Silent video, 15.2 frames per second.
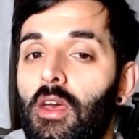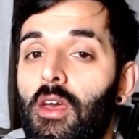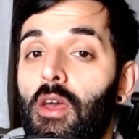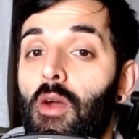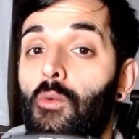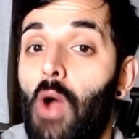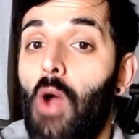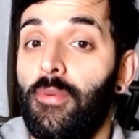
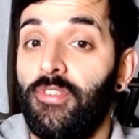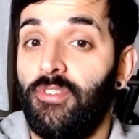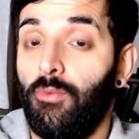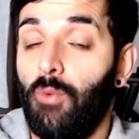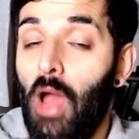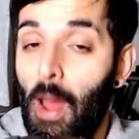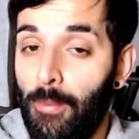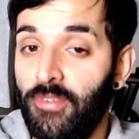
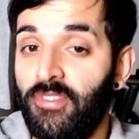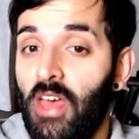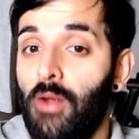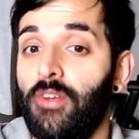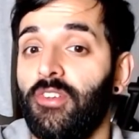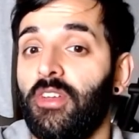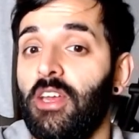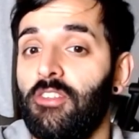what happens there
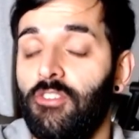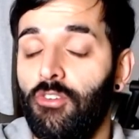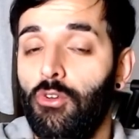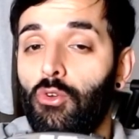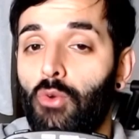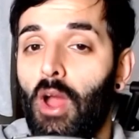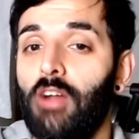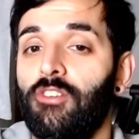is I get 2
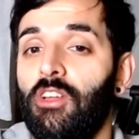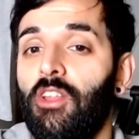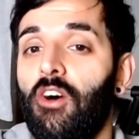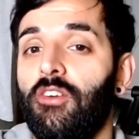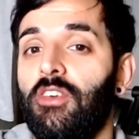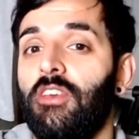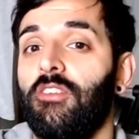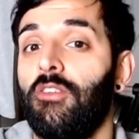crouching light
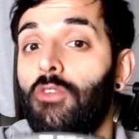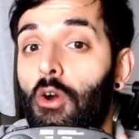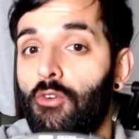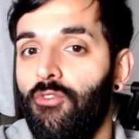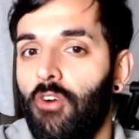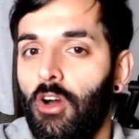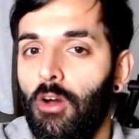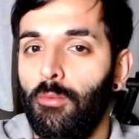kicks and no
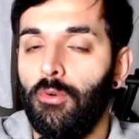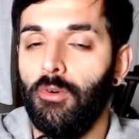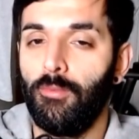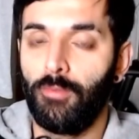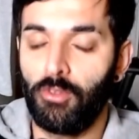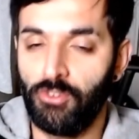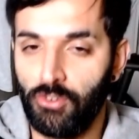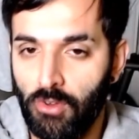fireball,
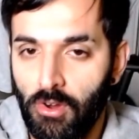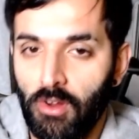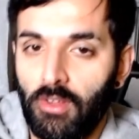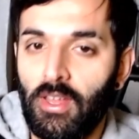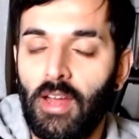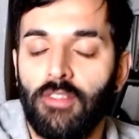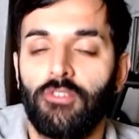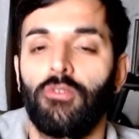because you can't
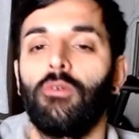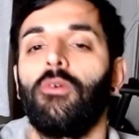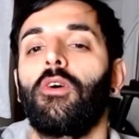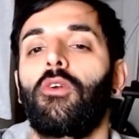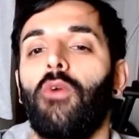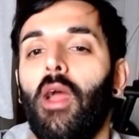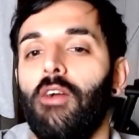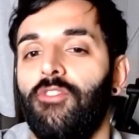cancel a
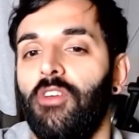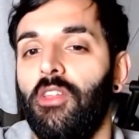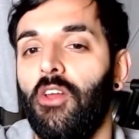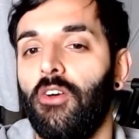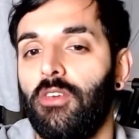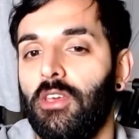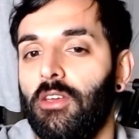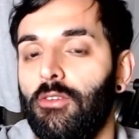crouching
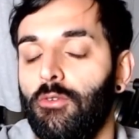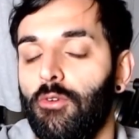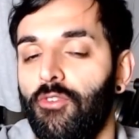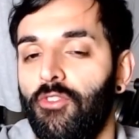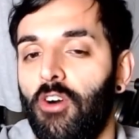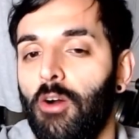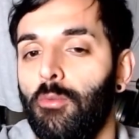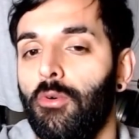light kick into a
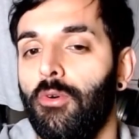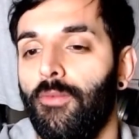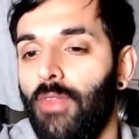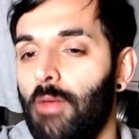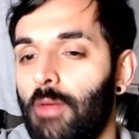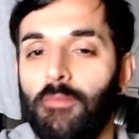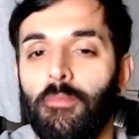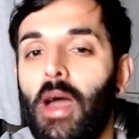fireball.
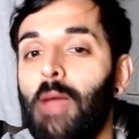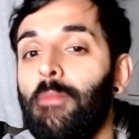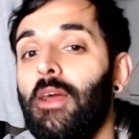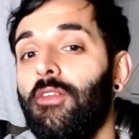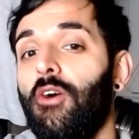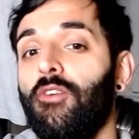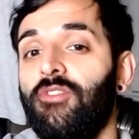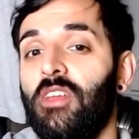It may make
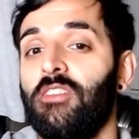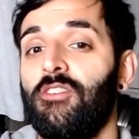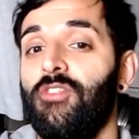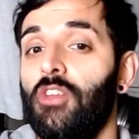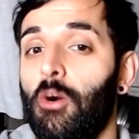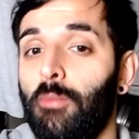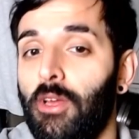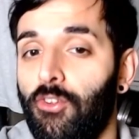no sense if you
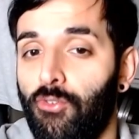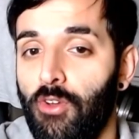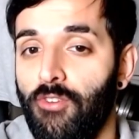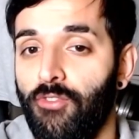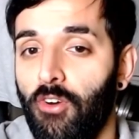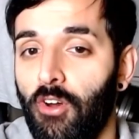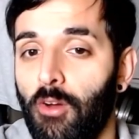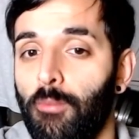don't play Street
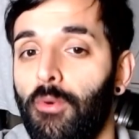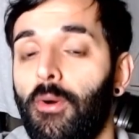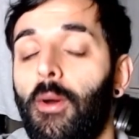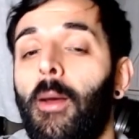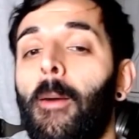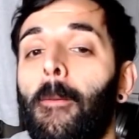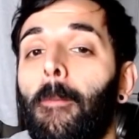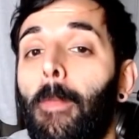Fighter, but
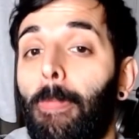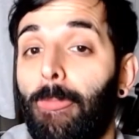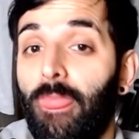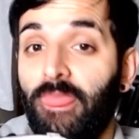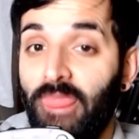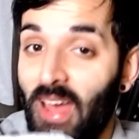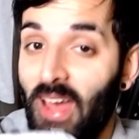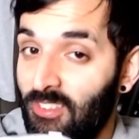
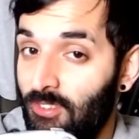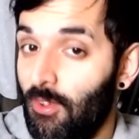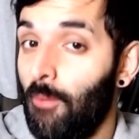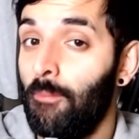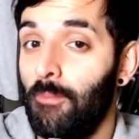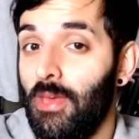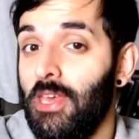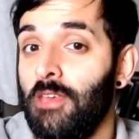that's
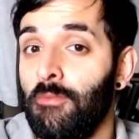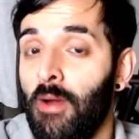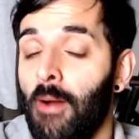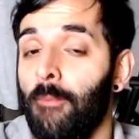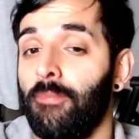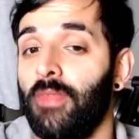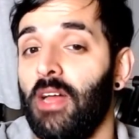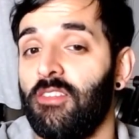on me, man.
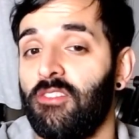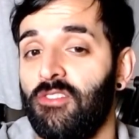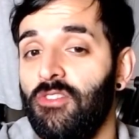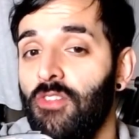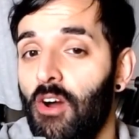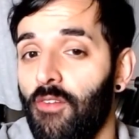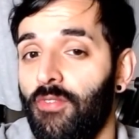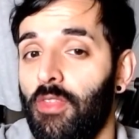That's
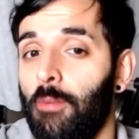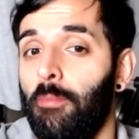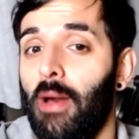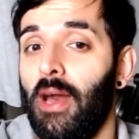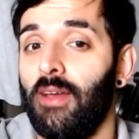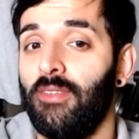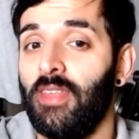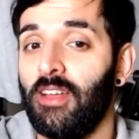not the
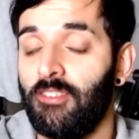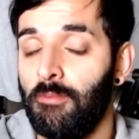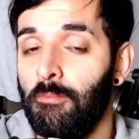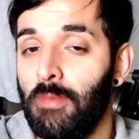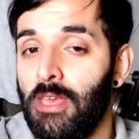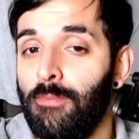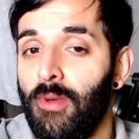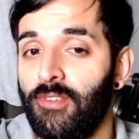pad, that's
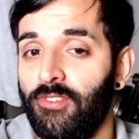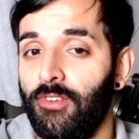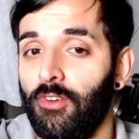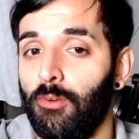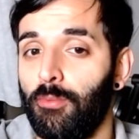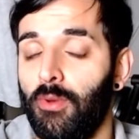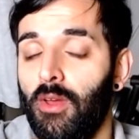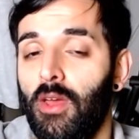me messing
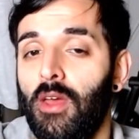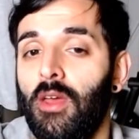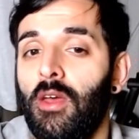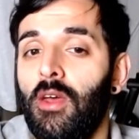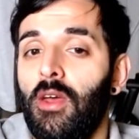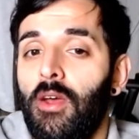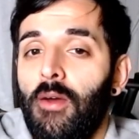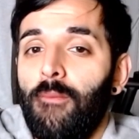up.
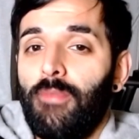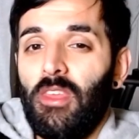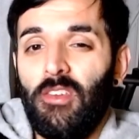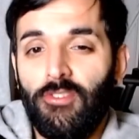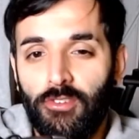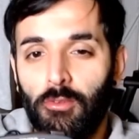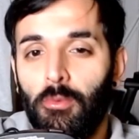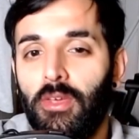
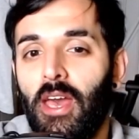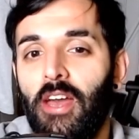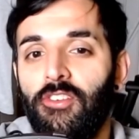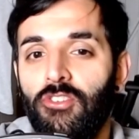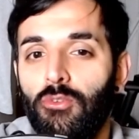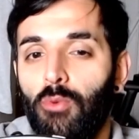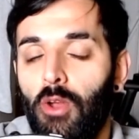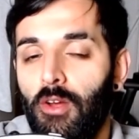There's some
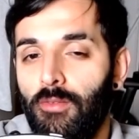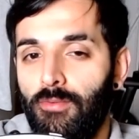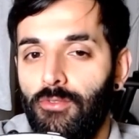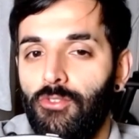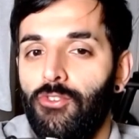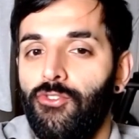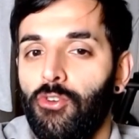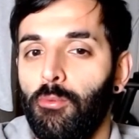occasions where I
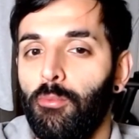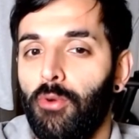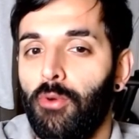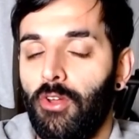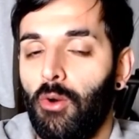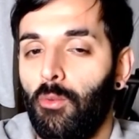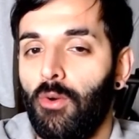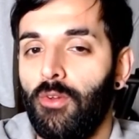jump where I
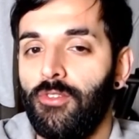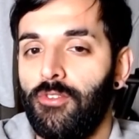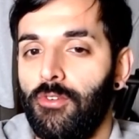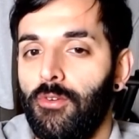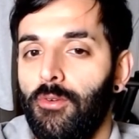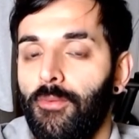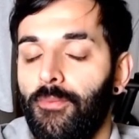don't want to,